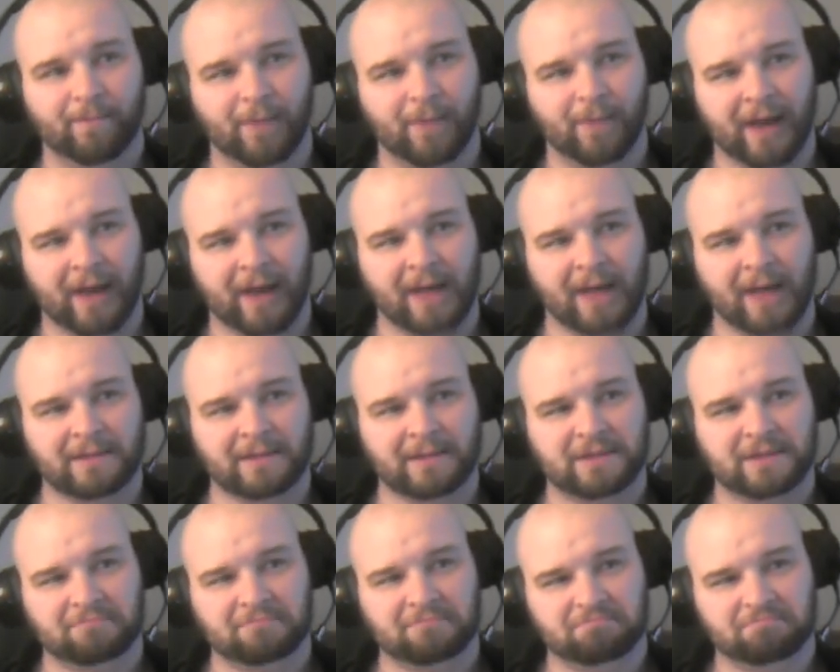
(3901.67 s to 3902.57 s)

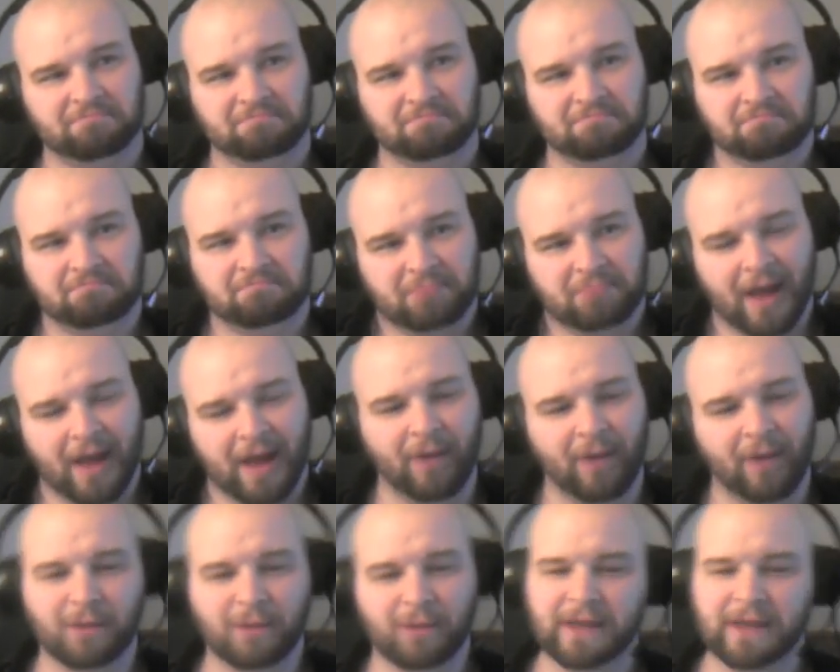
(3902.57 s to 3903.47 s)
against,
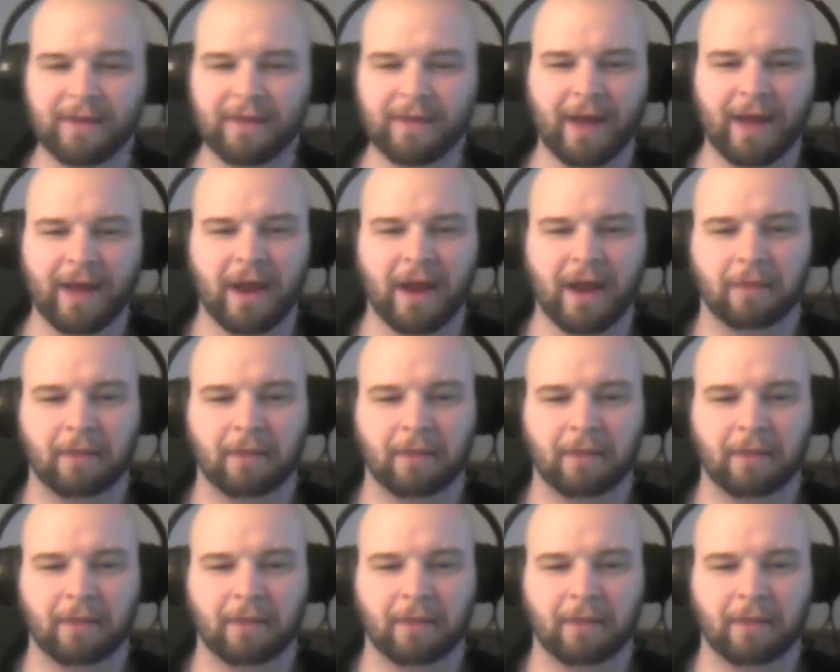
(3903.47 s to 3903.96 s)
we'll say the Yeti.